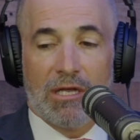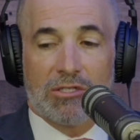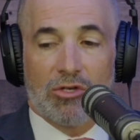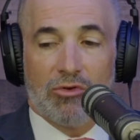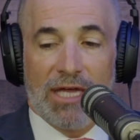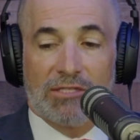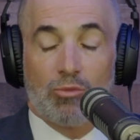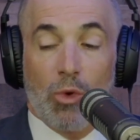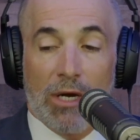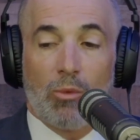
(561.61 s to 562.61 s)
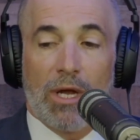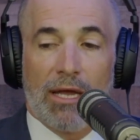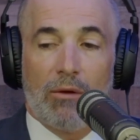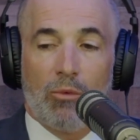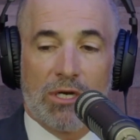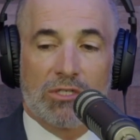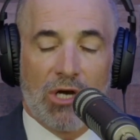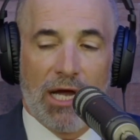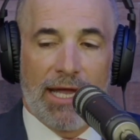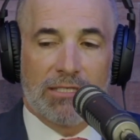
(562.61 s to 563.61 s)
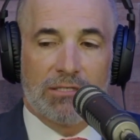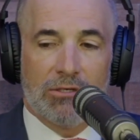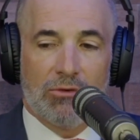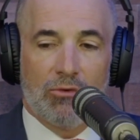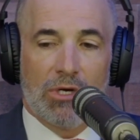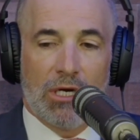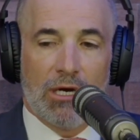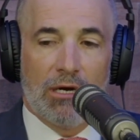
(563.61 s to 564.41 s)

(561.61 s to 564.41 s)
So that's one way we're trying to